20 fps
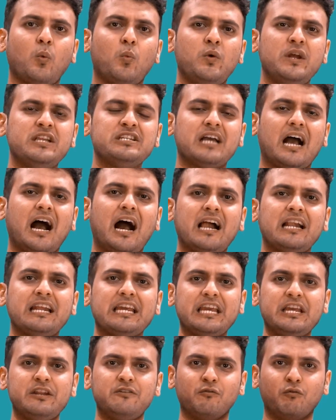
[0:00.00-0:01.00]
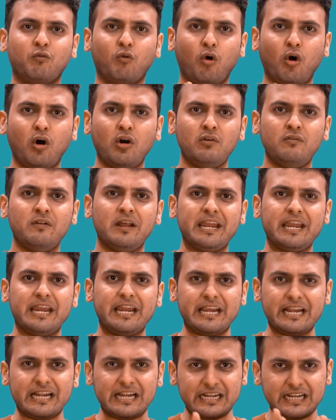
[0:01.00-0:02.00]
which are involved
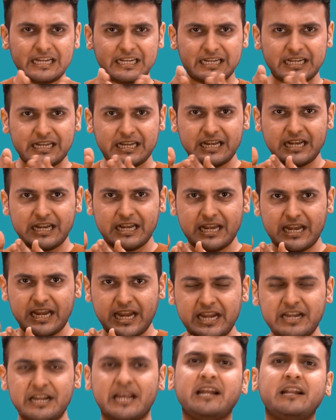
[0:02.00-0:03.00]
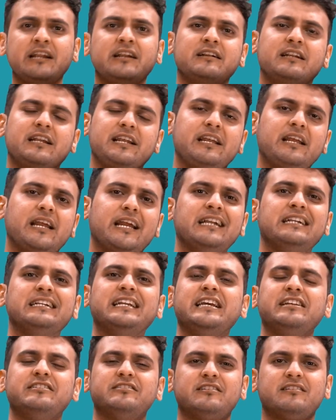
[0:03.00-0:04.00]
inherently in
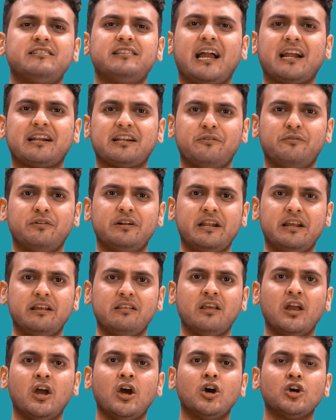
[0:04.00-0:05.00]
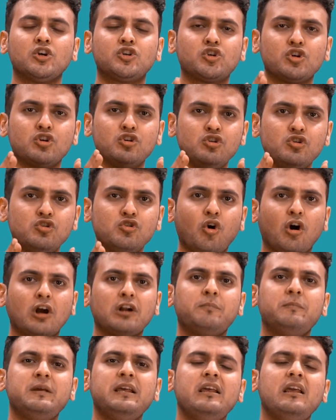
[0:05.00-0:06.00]
dangerous activities should
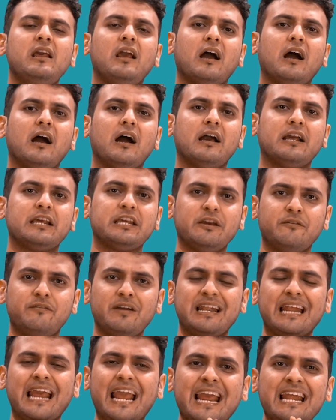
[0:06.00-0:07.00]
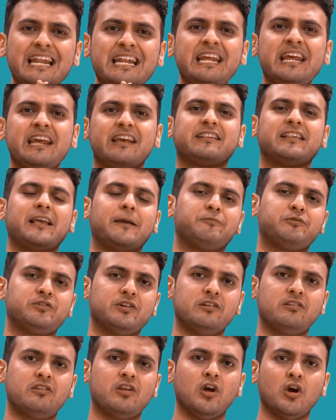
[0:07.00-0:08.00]
not be given any
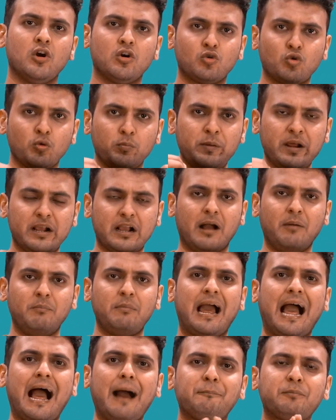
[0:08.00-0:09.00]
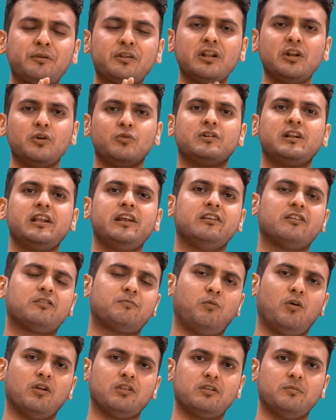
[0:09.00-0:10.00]
exceptions to become absolutely
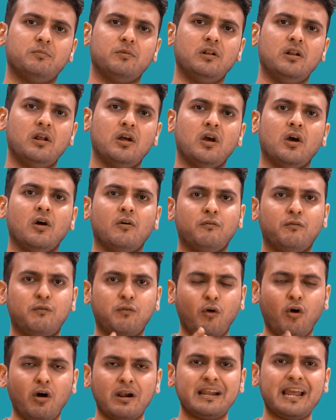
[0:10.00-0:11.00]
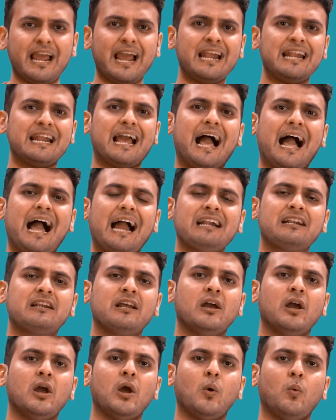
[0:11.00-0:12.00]
responsible for an act
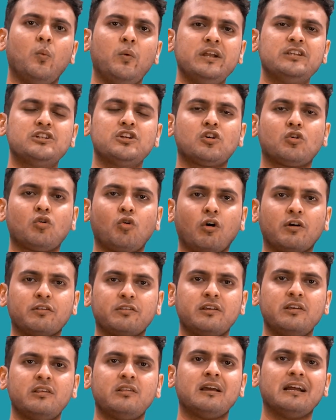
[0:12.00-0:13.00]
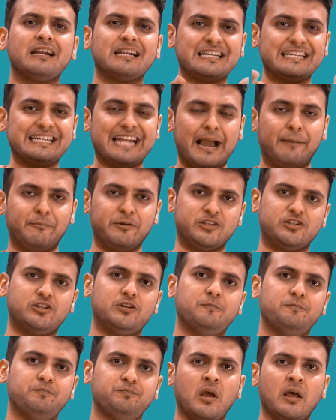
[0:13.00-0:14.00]
which causes
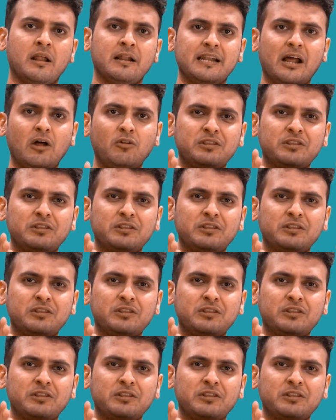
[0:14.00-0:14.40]
damage. Now,